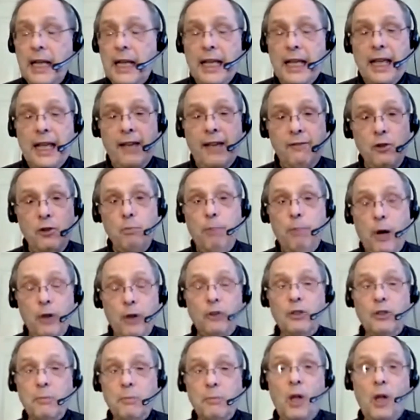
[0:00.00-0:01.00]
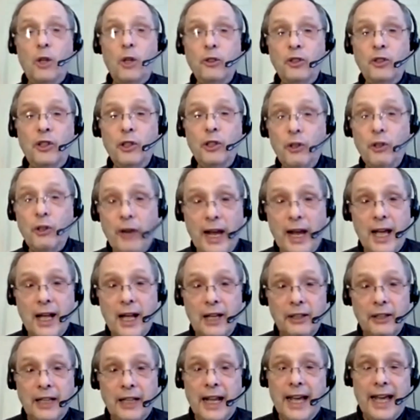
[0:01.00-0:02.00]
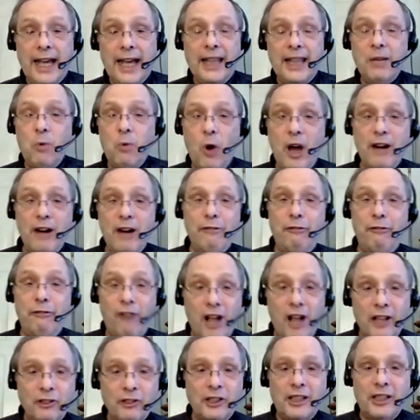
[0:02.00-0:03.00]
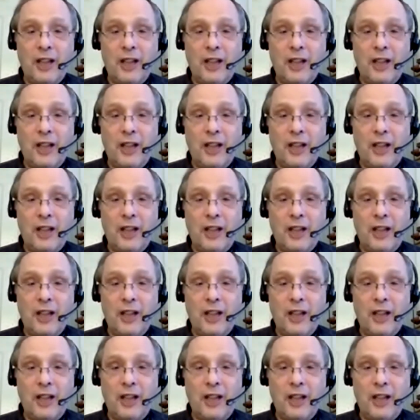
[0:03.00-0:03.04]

If you poke some holes in the ground and the water falls in a